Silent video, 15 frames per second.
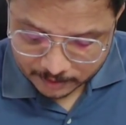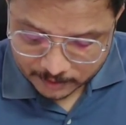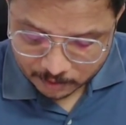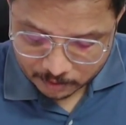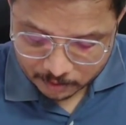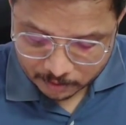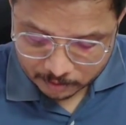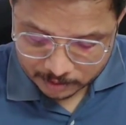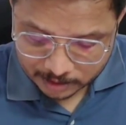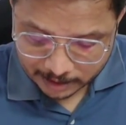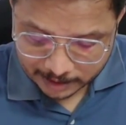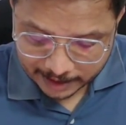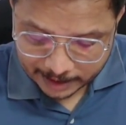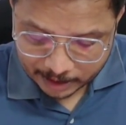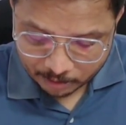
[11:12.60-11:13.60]
So
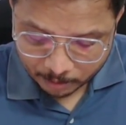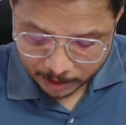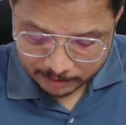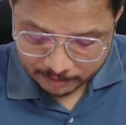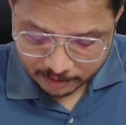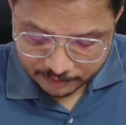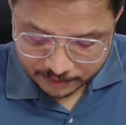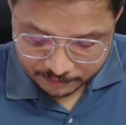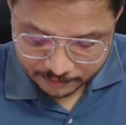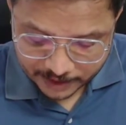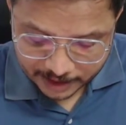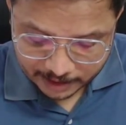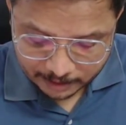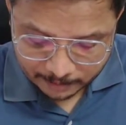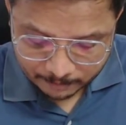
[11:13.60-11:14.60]
thirty into zero point five,
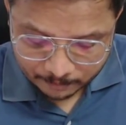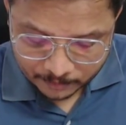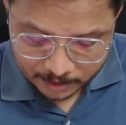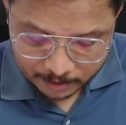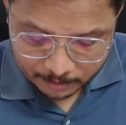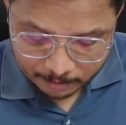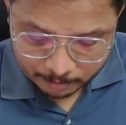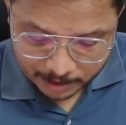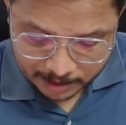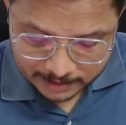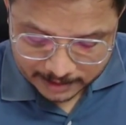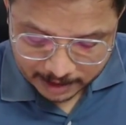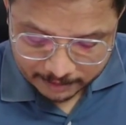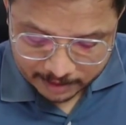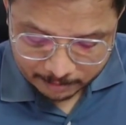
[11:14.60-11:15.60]
fifteen plus
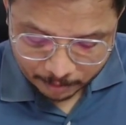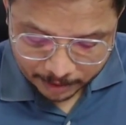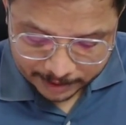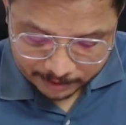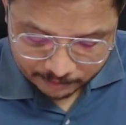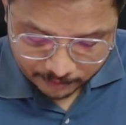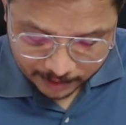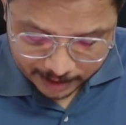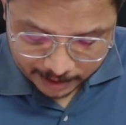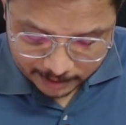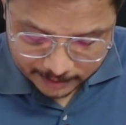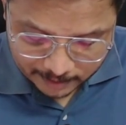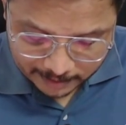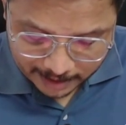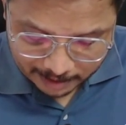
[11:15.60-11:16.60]
seven point five.
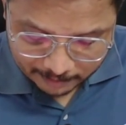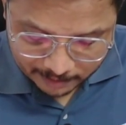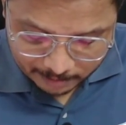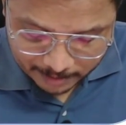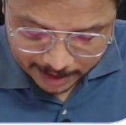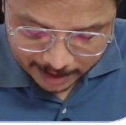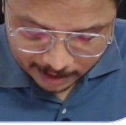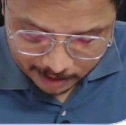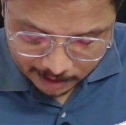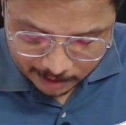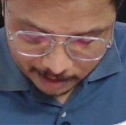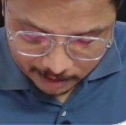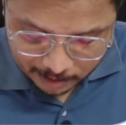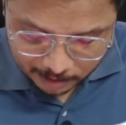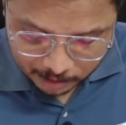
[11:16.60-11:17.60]
So that will be
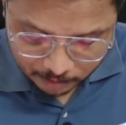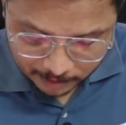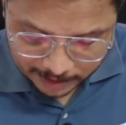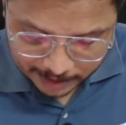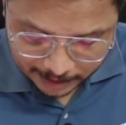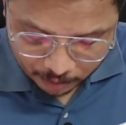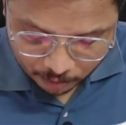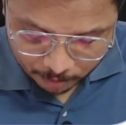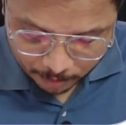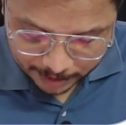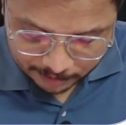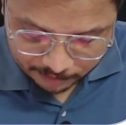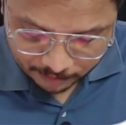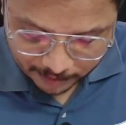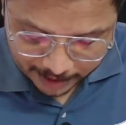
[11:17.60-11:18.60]
twenty-two
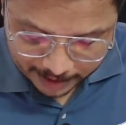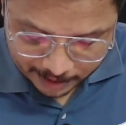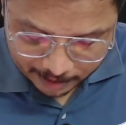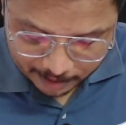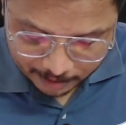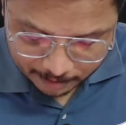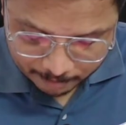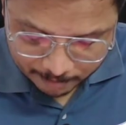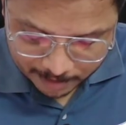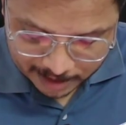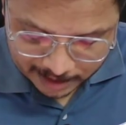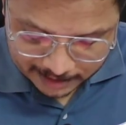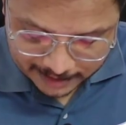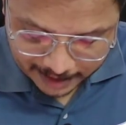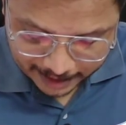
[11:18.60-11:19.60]
point five
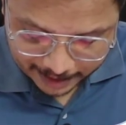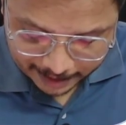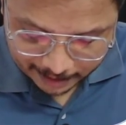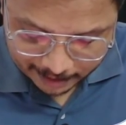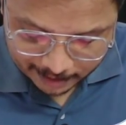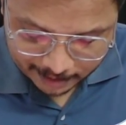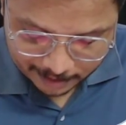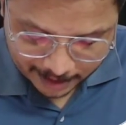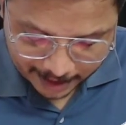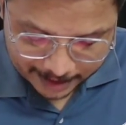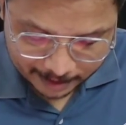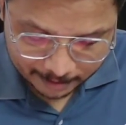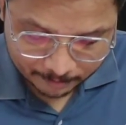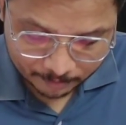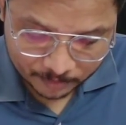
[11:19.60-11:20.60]
millisecond,
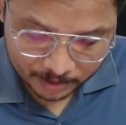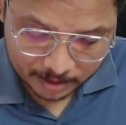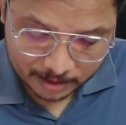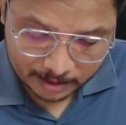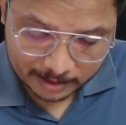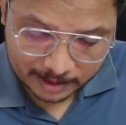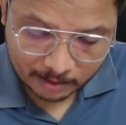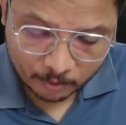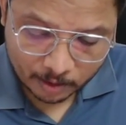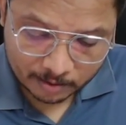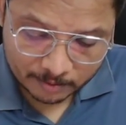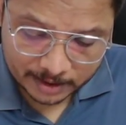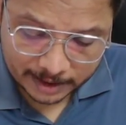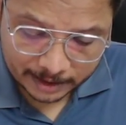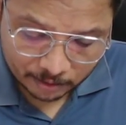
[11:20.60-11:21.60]
right? Now what
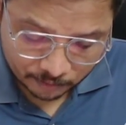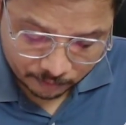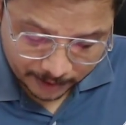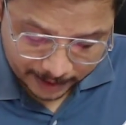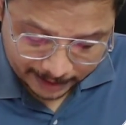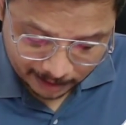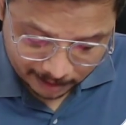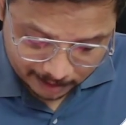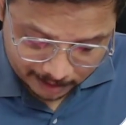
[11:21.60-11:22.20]
we need to find?